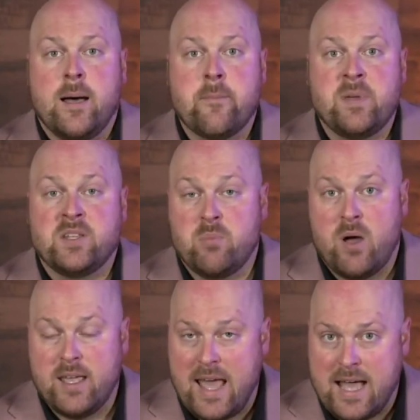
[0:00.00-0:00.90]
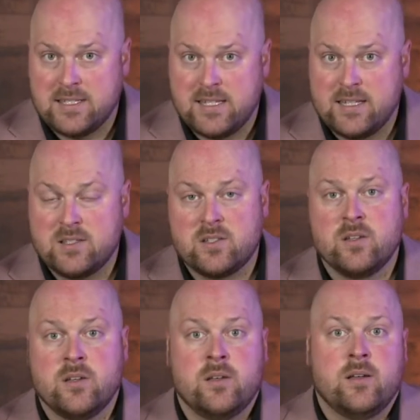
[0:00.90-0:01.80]
It's buying assets.
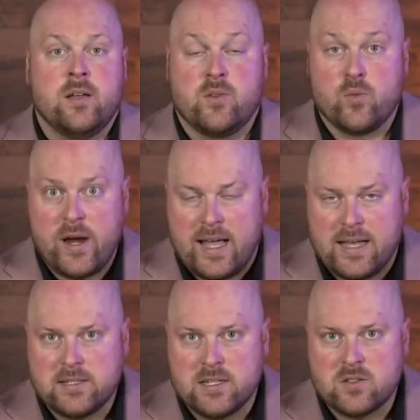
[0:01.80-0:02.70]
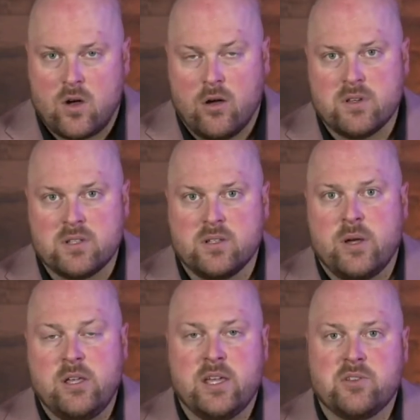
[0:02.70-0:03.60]
The right assets, obviously,
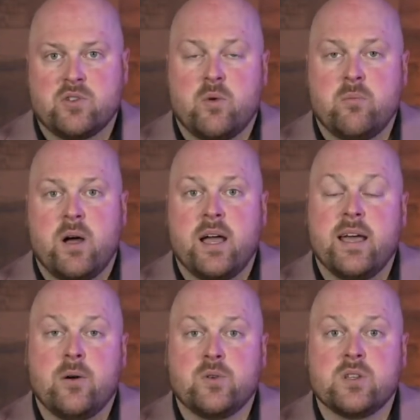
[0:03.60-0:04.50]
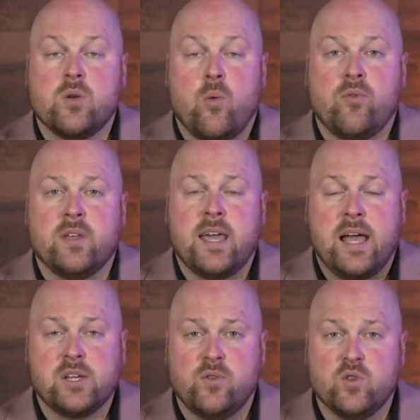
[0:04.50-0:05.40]
right? You can't just go out and buy a house and hopefully it
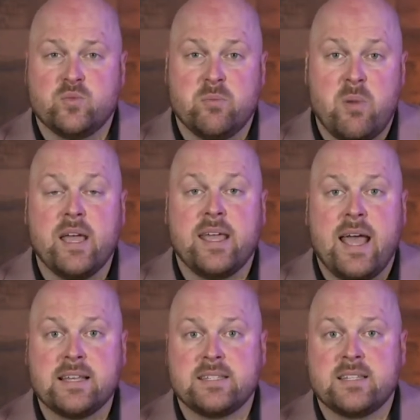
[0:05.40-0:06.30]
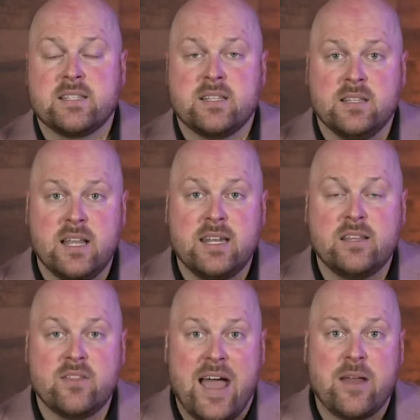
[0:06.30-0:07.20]
cash flows, but buying assets,
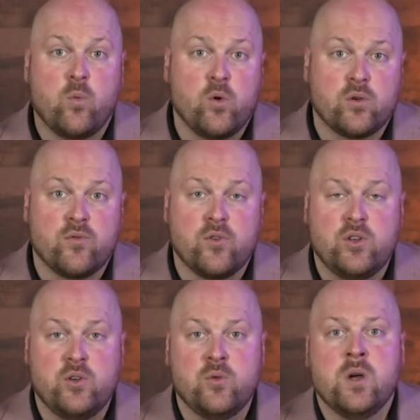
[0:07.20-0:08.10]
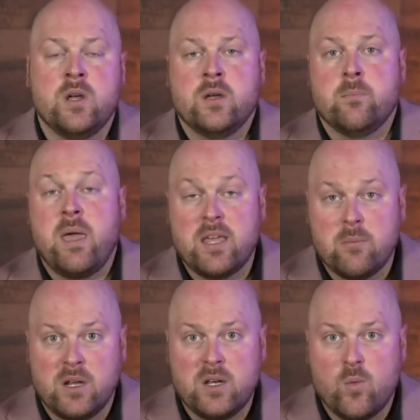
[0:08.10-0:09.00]
letting that work for you, making
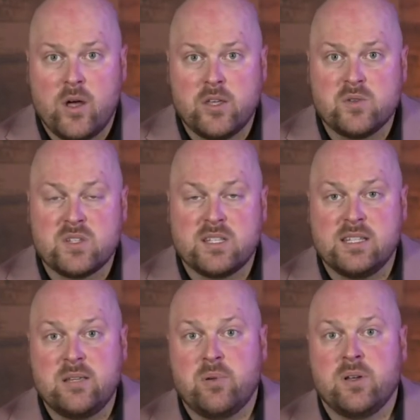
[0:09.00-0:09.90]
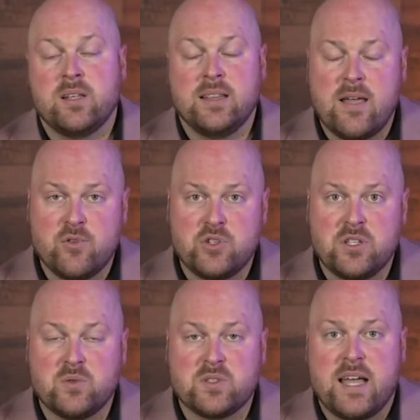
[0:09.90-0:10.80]
money while you sleep,
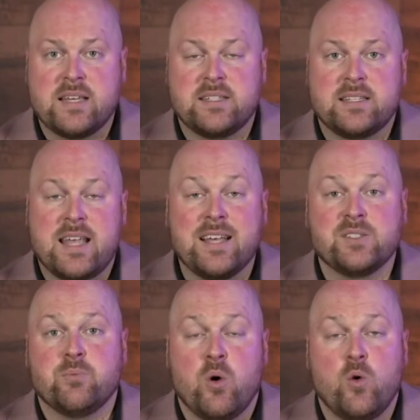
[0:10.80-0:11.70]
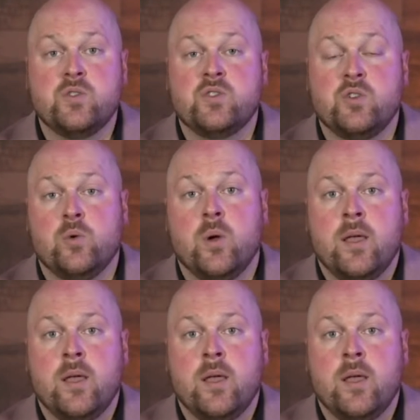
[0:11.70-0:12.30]
leveraging those assets as opposed to